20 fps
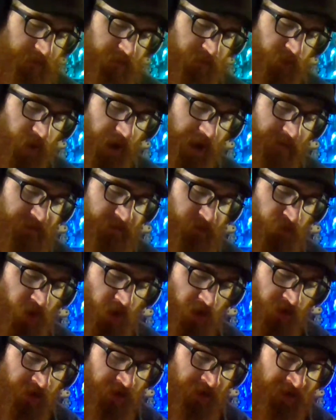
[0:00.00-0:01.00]
perhaps
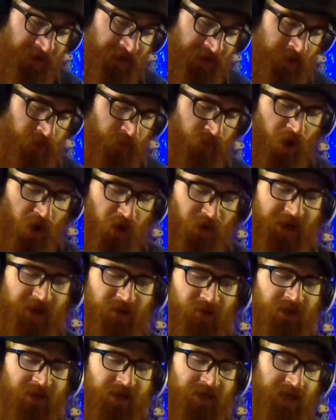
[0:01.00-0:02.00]

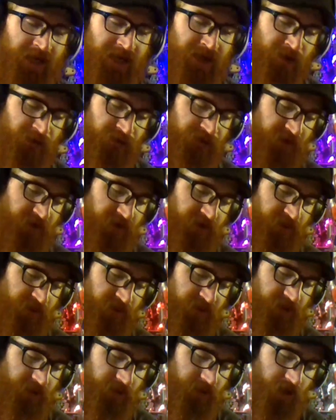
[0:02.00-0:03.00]
wrongingly interfered
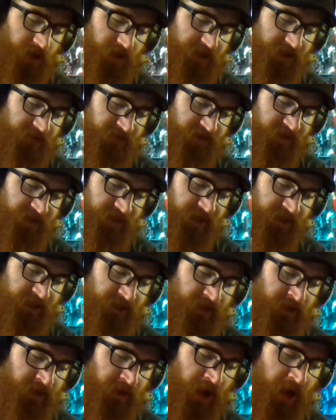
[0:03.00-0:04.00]
with the loss of
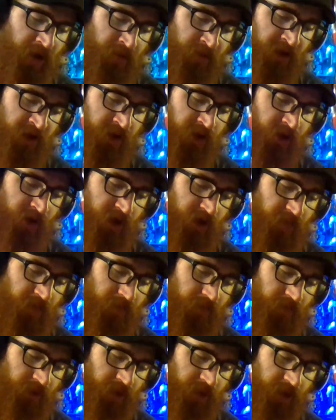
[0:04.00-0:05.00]
Assessor Omnicron.
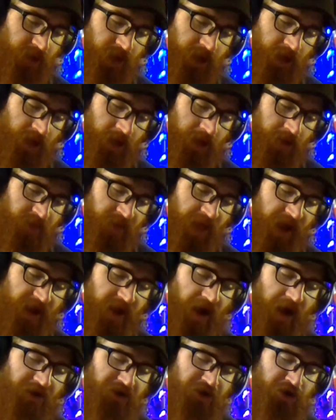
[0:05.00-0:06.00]
That
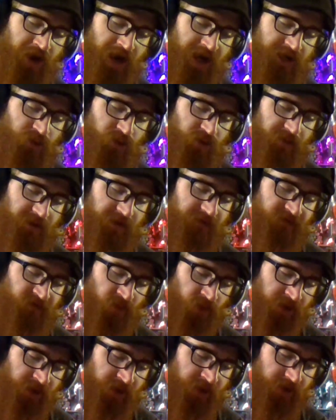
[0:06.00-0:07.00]
contract would be
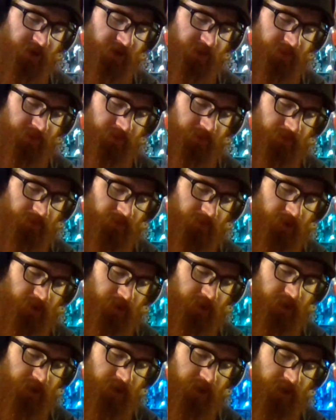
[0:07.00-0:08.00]
void.
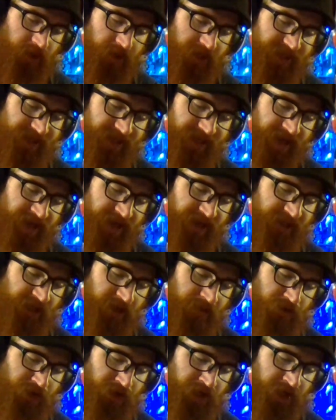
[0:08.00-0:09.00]
Said
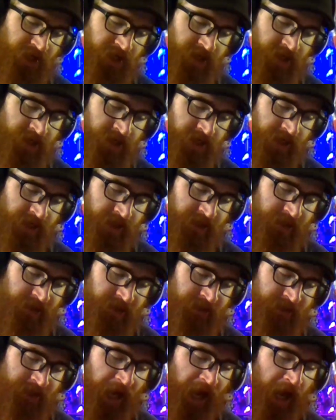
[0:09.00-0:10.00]
assumption
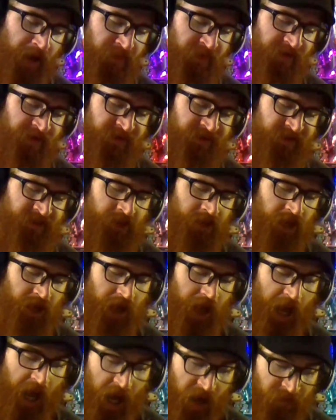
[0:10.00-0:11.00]
is
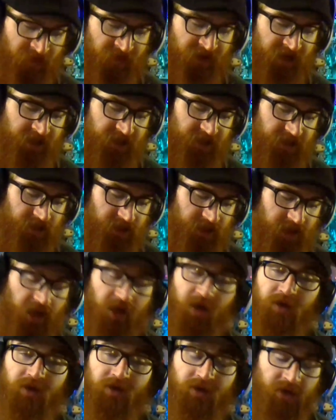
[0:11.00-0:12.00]
obviously
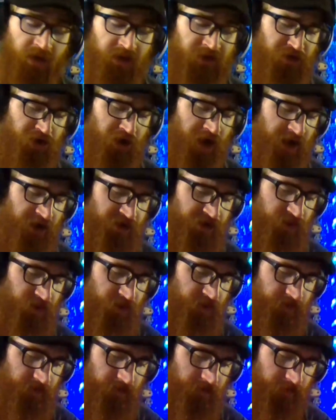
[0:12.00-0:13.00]

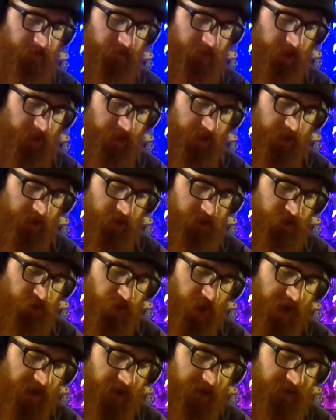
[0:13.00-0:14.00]
uncontractual.
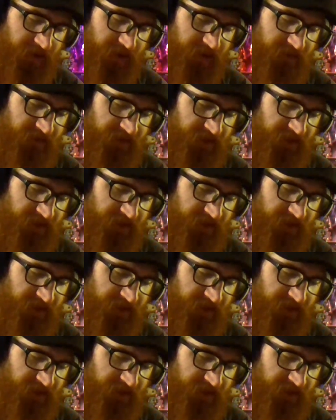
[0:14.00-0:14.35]
Trials of